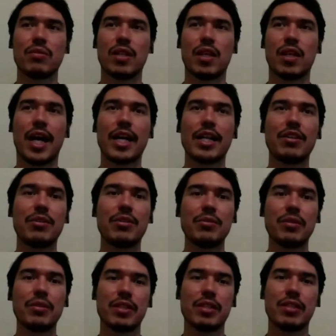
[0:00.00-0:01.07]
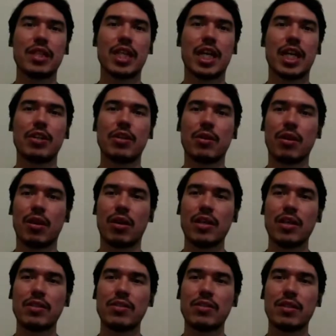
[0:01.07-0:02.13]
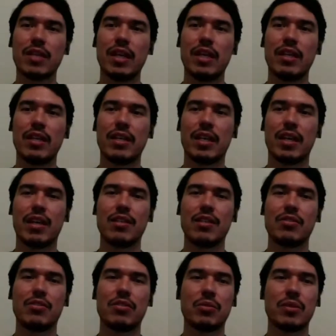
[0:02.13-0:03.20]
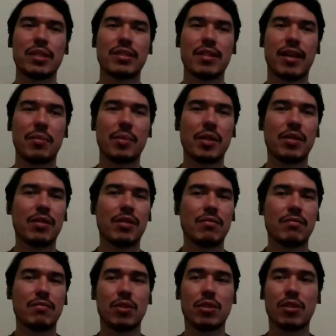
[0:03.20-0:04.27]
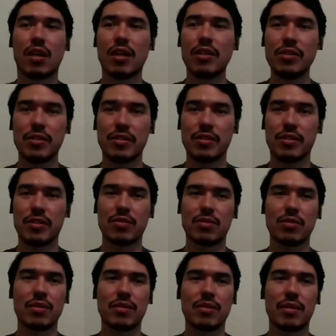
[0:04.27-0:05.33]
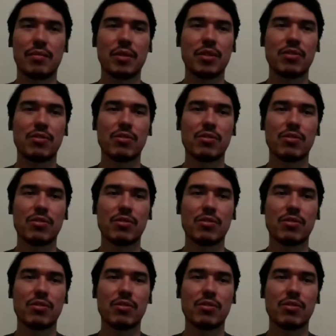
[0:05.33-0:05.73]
guide you and to guide your thoughts as you examine your conscience, as you examine your